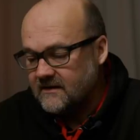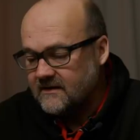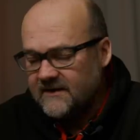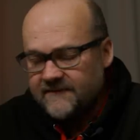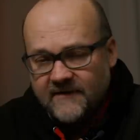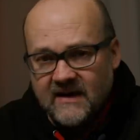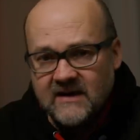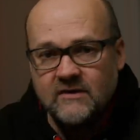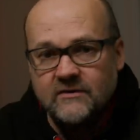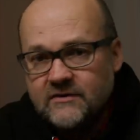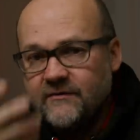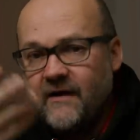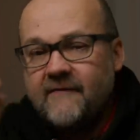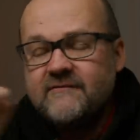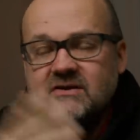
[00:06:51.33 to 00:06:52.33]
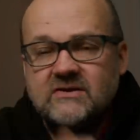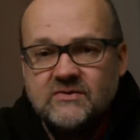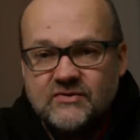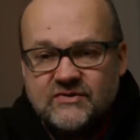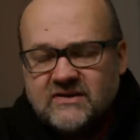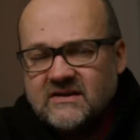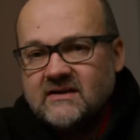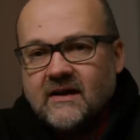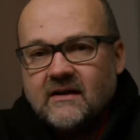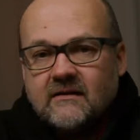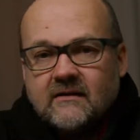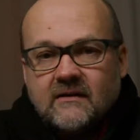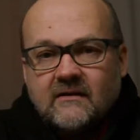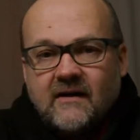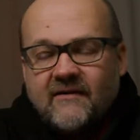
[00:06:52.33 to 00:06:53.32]
If any of you have used it
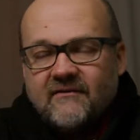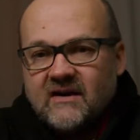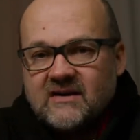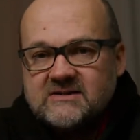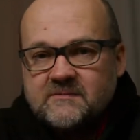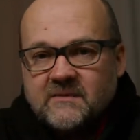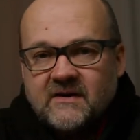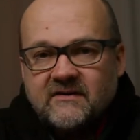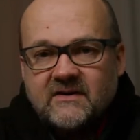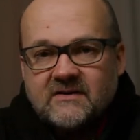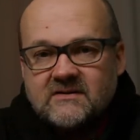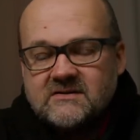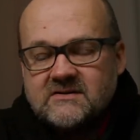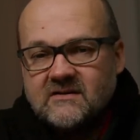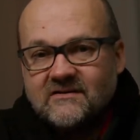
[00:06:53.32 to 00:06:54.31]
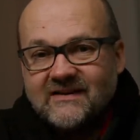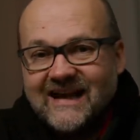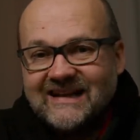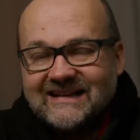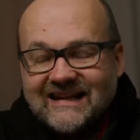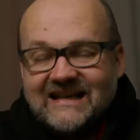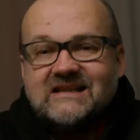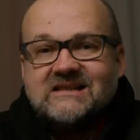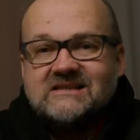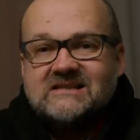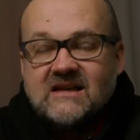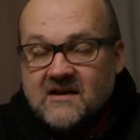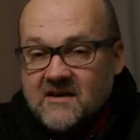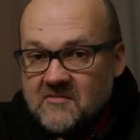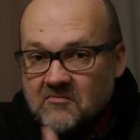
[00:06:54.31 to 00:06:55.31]
and have experienced that
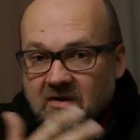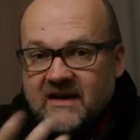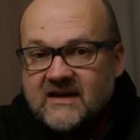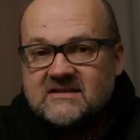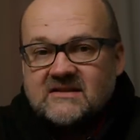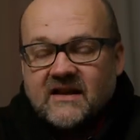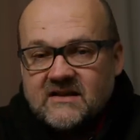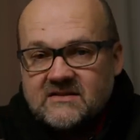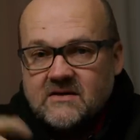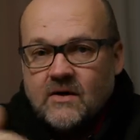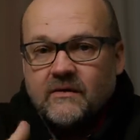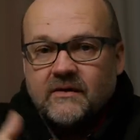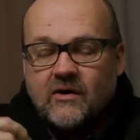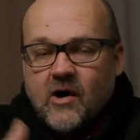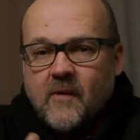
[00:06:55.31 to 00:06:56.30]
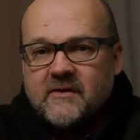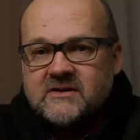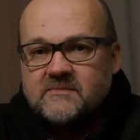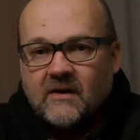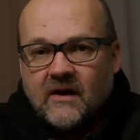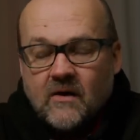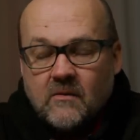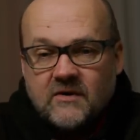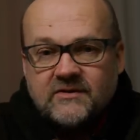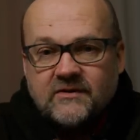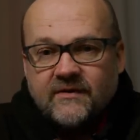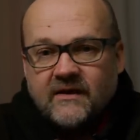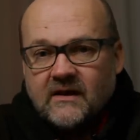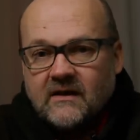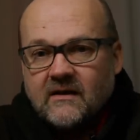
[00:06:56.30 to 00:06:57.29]
lens, please let us know in the comments below what you
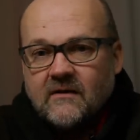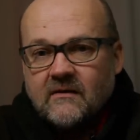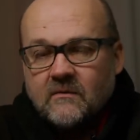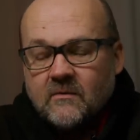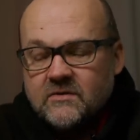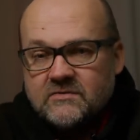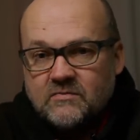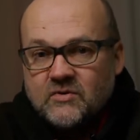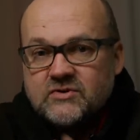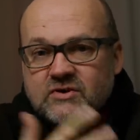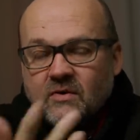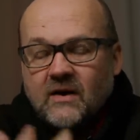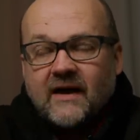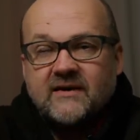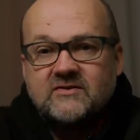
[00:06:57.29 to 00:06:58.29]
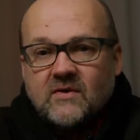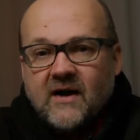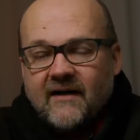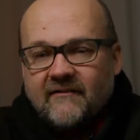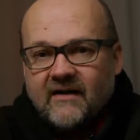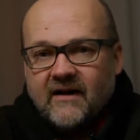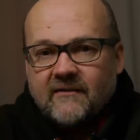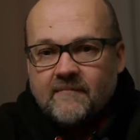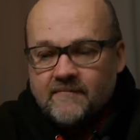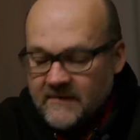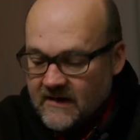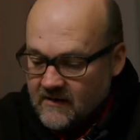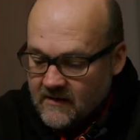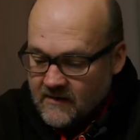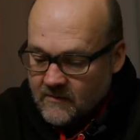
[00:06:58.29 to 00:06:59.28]
think. Would you like to have a,
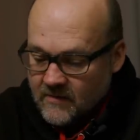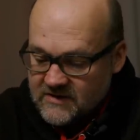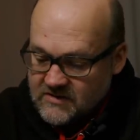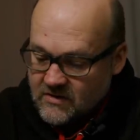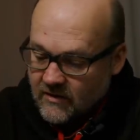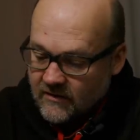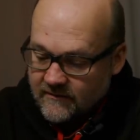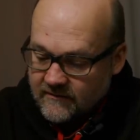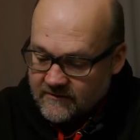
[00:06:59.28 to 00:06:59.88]
what it's called,